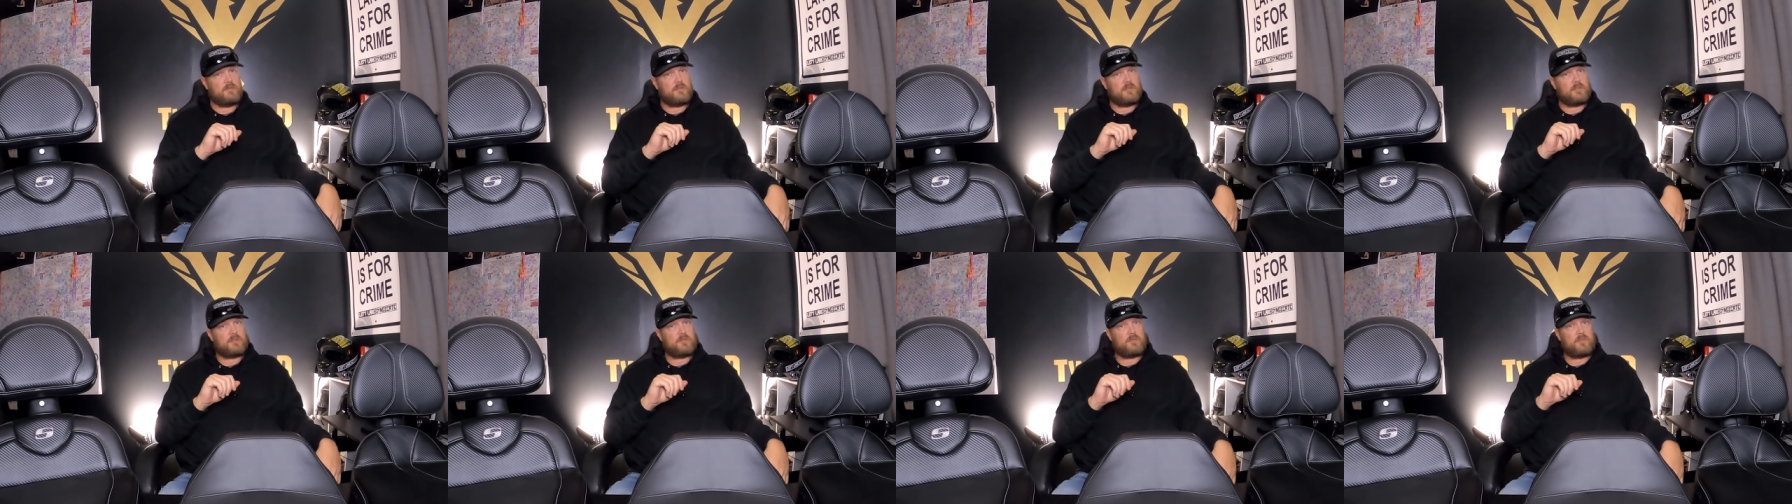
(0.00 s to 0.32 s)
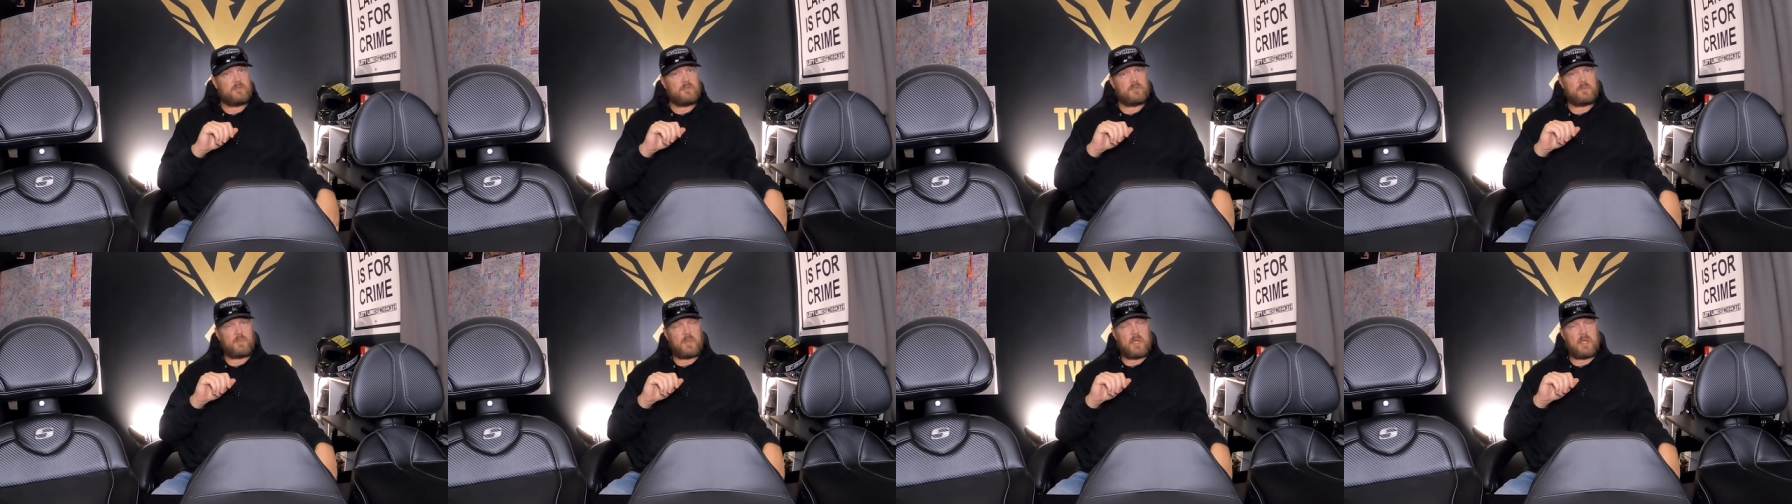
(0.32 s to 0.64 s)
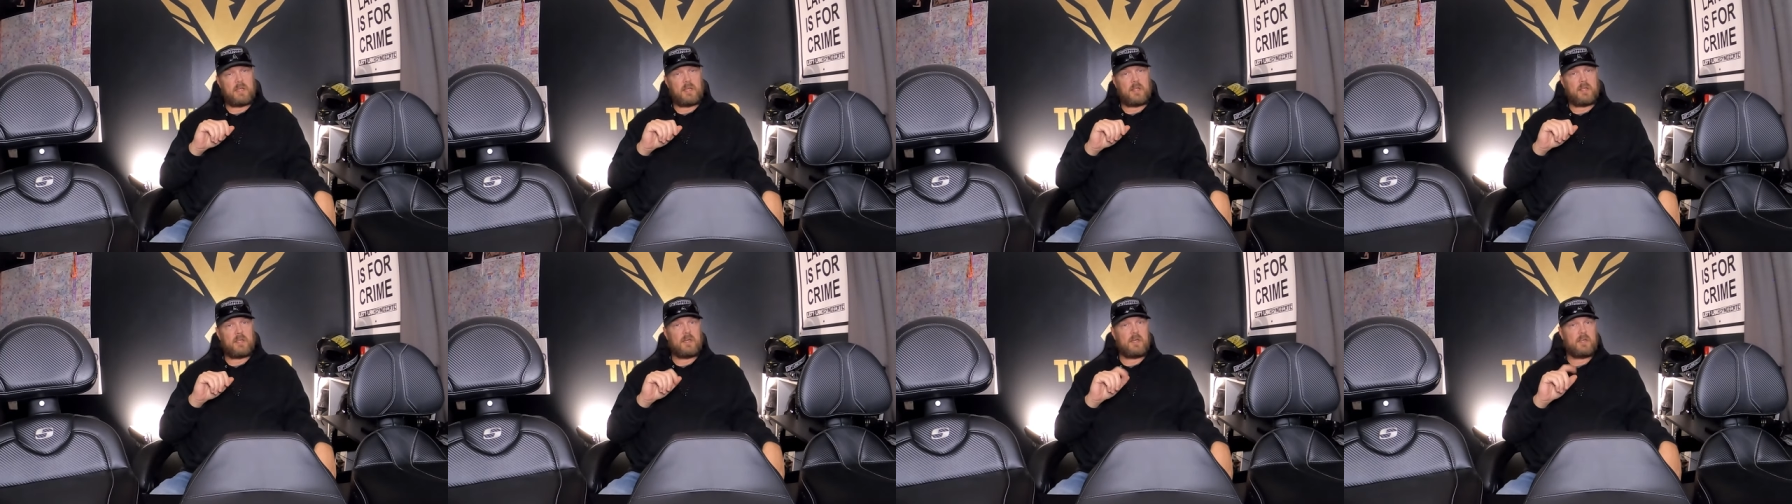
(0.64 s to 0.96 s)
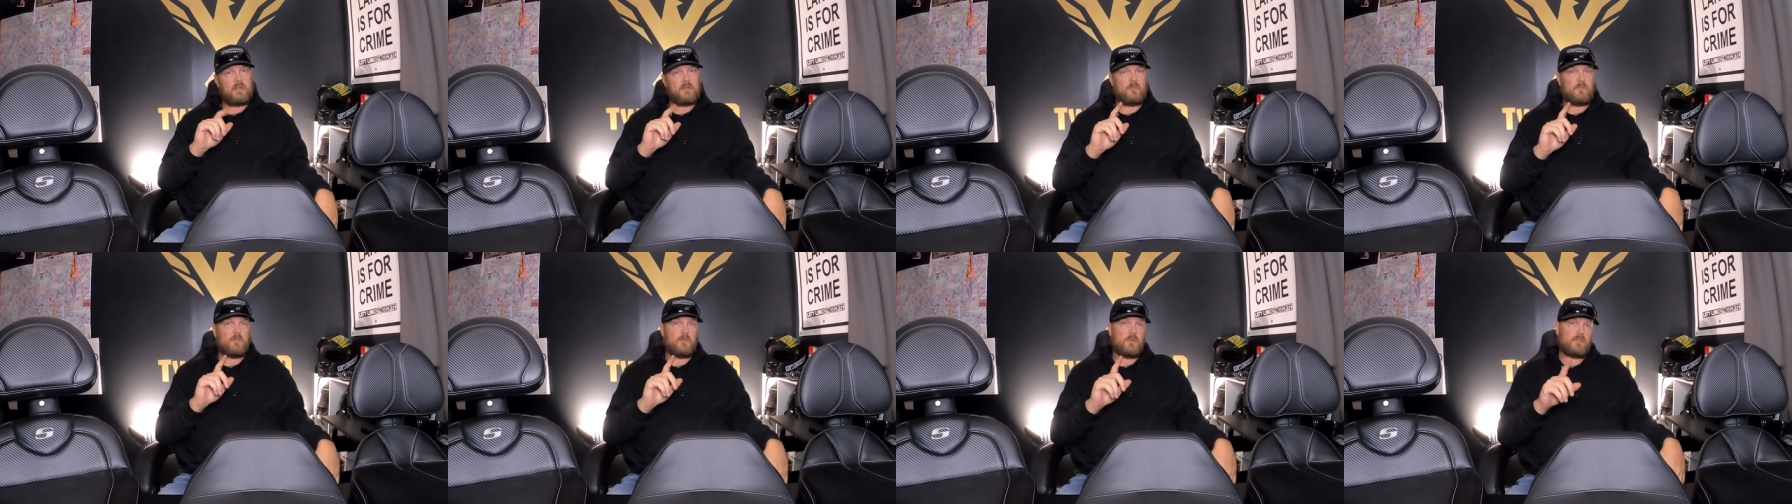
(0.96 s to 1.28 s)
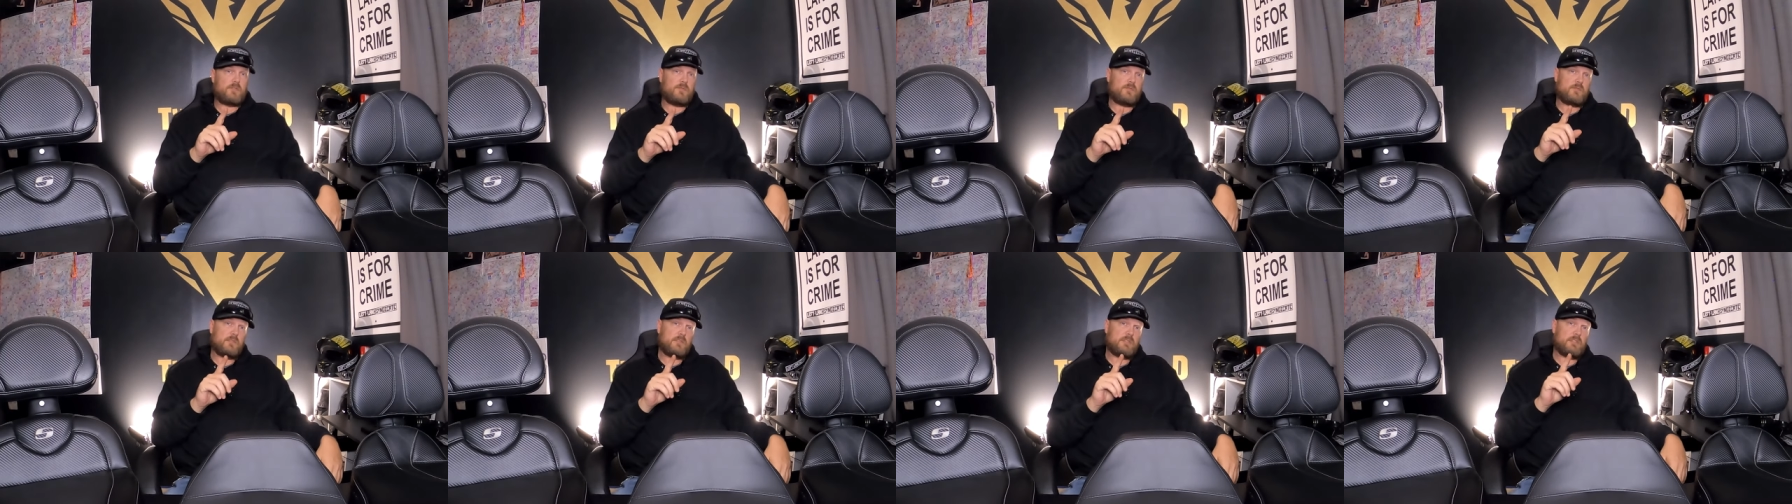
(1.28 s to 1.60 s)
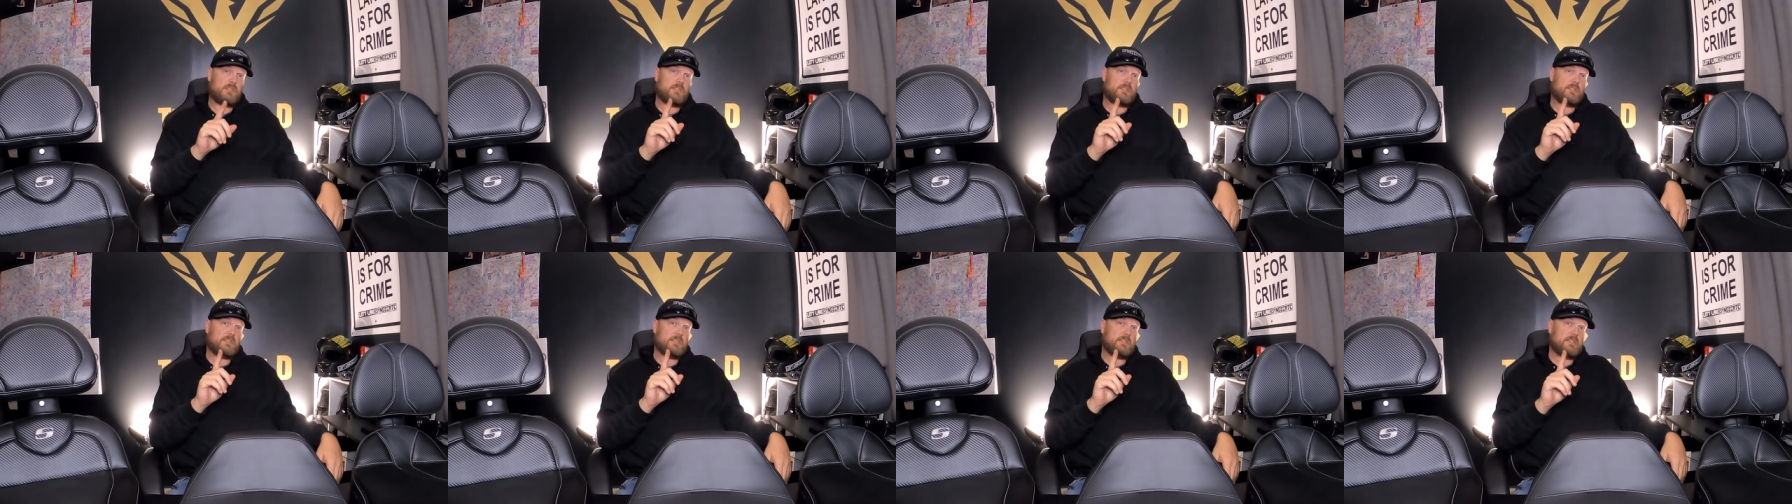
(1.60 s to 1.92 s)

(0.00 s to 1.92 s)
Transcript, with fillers: which ones made the cut and which ones